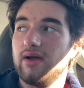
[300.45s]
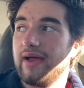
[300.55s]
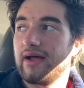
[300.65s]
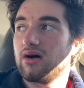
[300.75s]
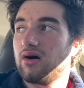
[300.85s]

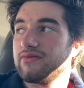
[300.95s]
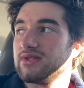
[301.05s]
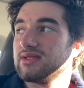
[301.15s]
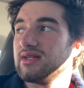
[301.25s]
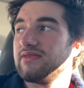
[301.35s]
And
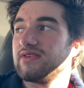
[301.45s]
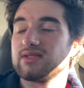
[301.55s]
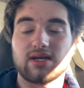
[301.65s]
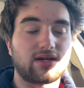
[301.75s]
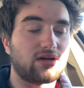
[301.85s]
obviously if it's
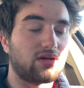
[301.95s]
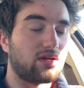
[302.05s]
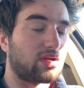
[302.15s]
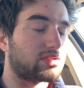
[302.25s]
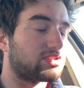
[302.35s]
like
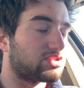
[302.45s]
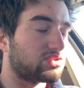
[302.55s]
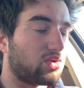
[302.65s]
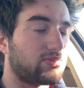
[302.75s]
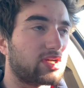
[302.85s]

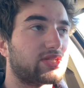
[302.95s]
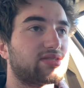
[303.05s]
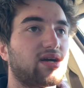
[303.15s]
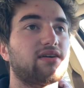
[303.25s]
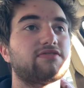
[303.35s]
so much
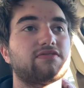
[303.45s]
stuff,